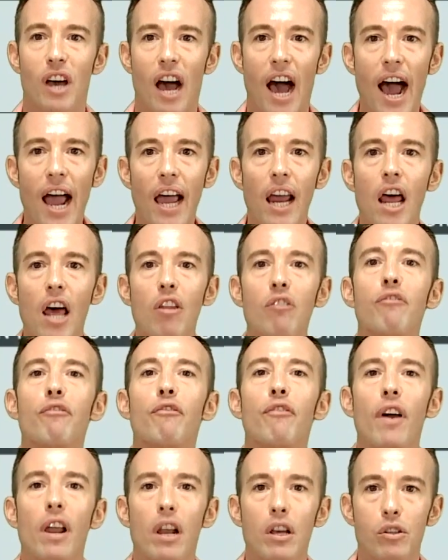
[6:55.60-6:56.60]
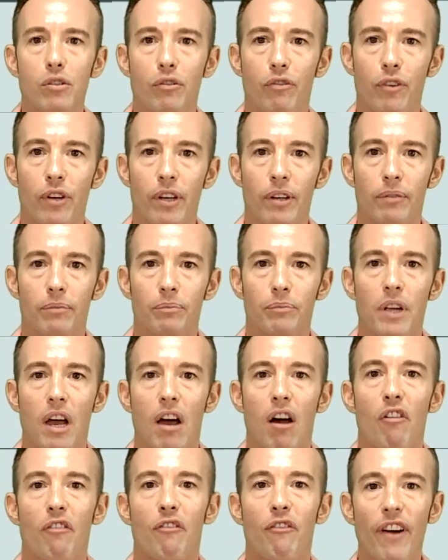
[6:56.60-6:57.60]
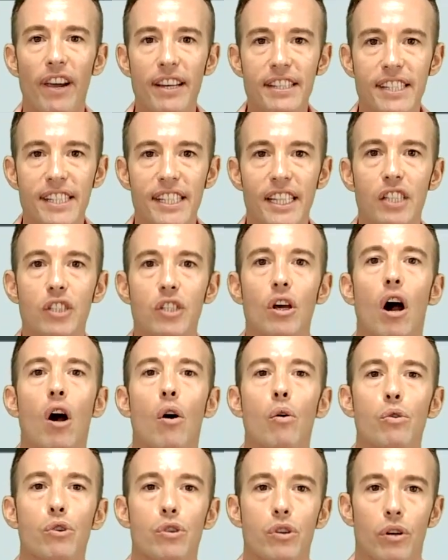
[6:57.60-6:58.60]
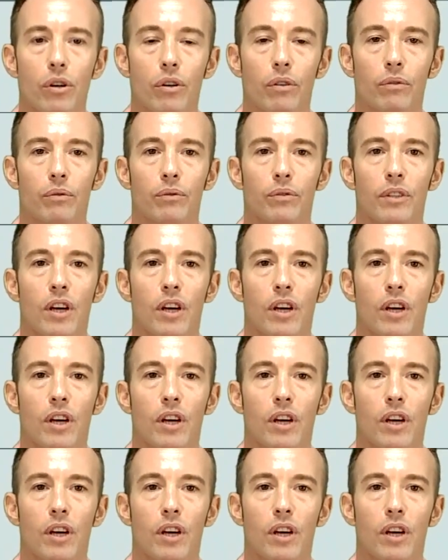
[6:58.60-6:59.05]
island philosophy, facing the ocean.